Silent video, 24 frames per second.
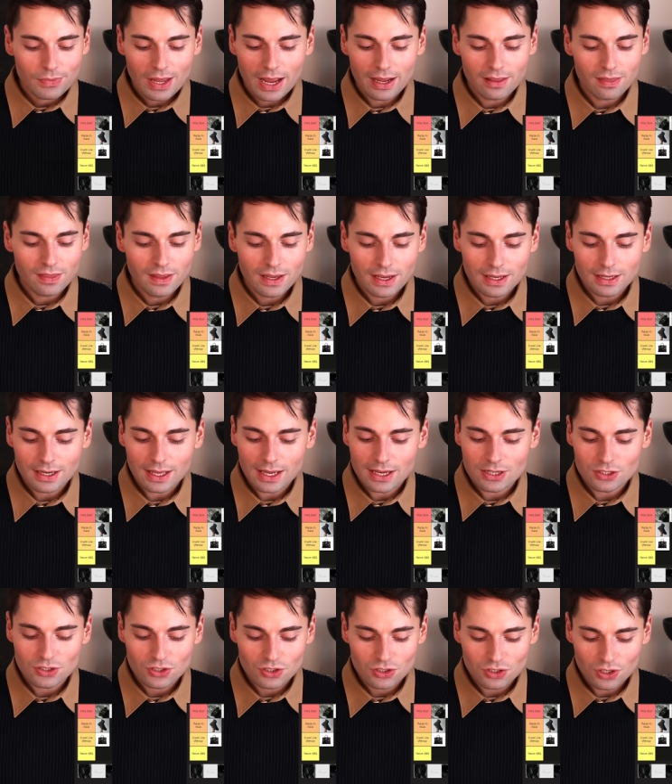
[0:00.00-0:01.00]
I think it
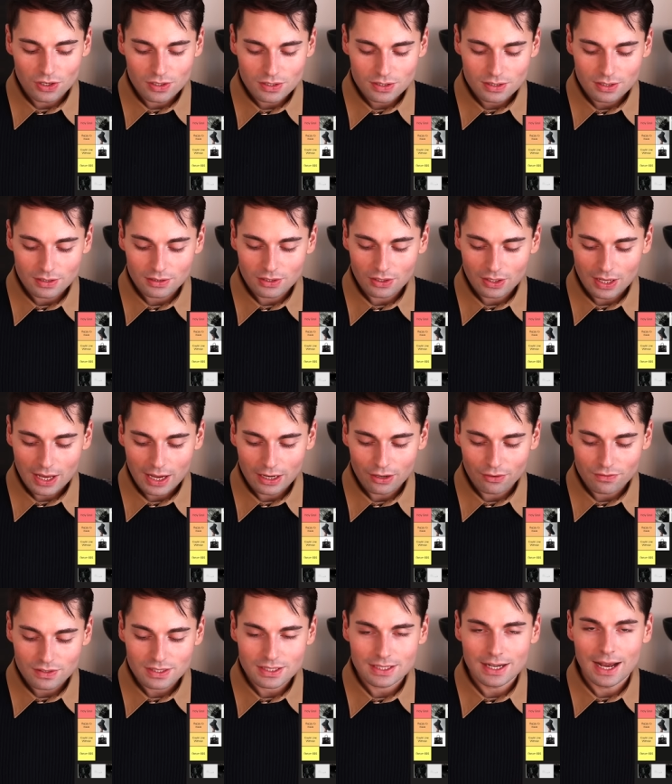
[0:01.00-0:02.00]
is just the kind
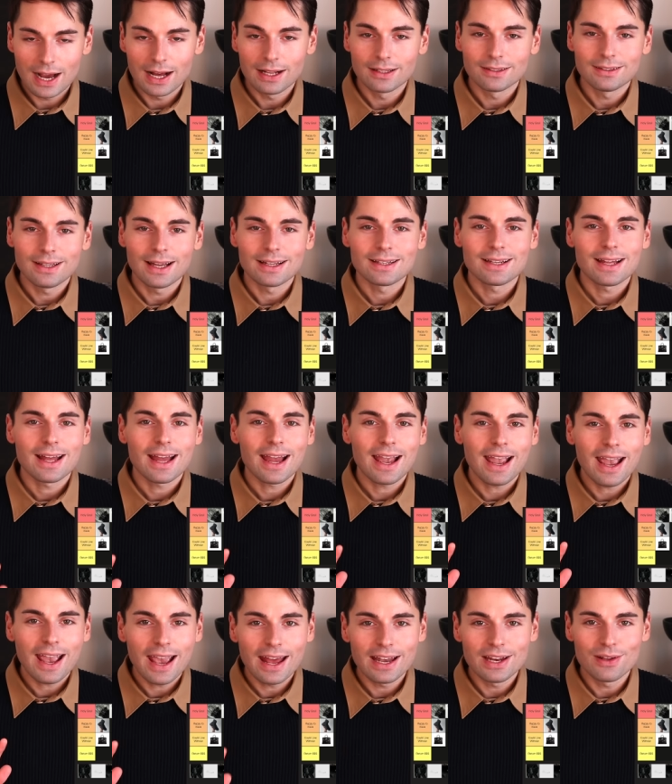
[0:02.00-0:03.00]
of style that
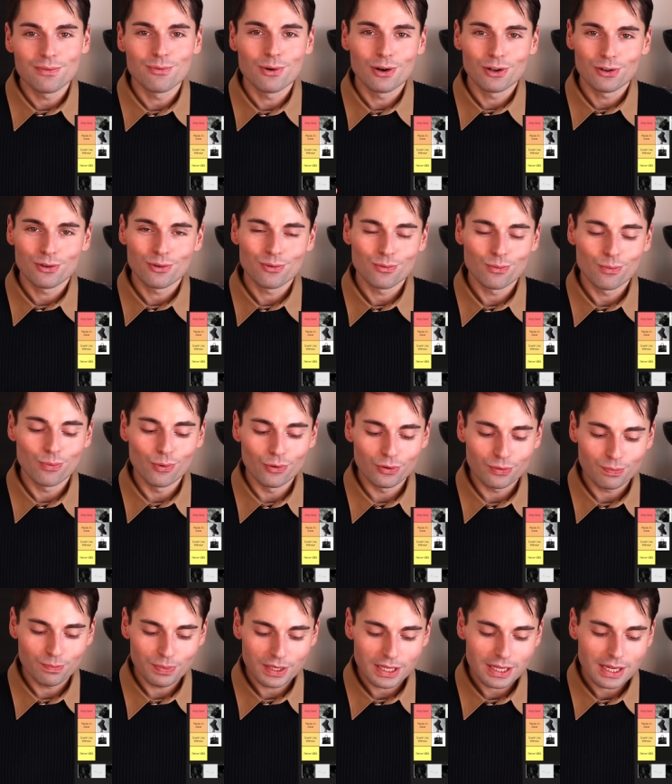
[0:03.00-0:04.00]
anyone
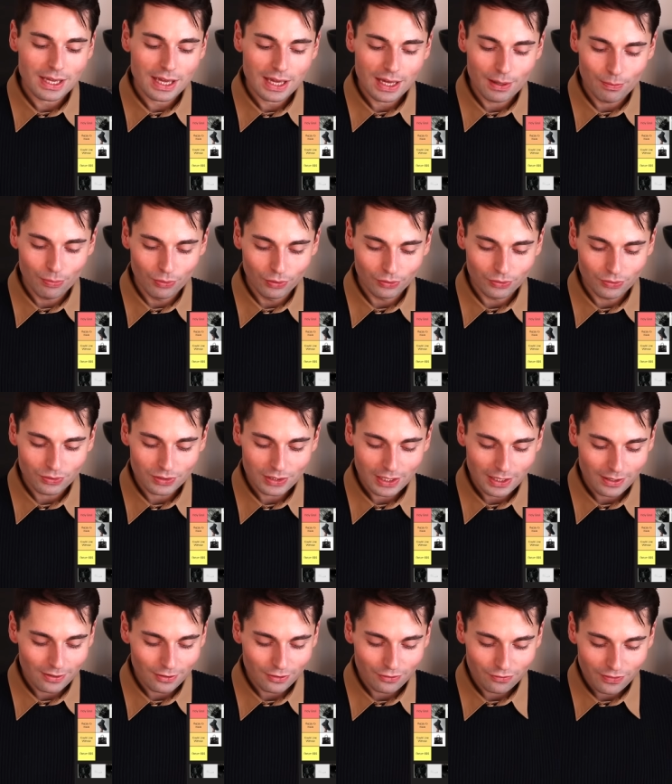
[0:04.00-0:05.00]
would be able to
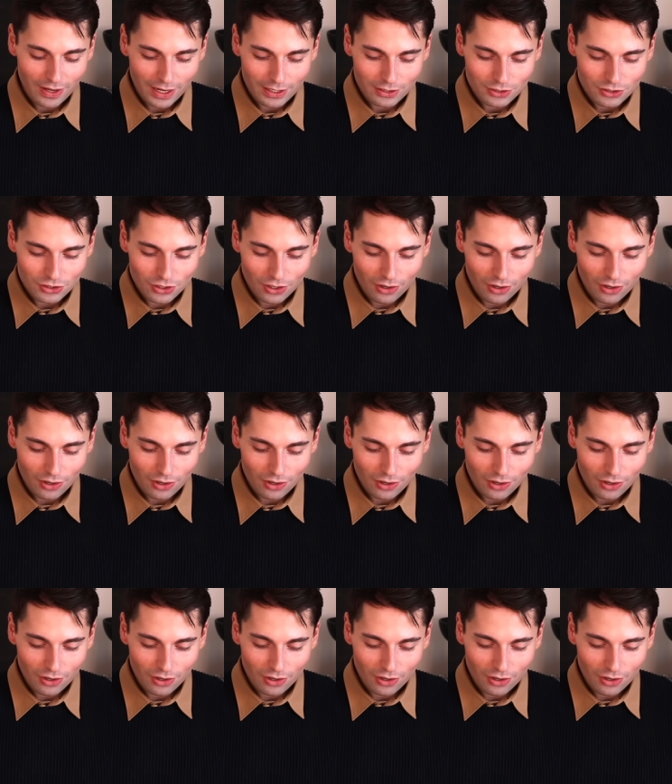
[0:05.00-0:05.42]
take advantage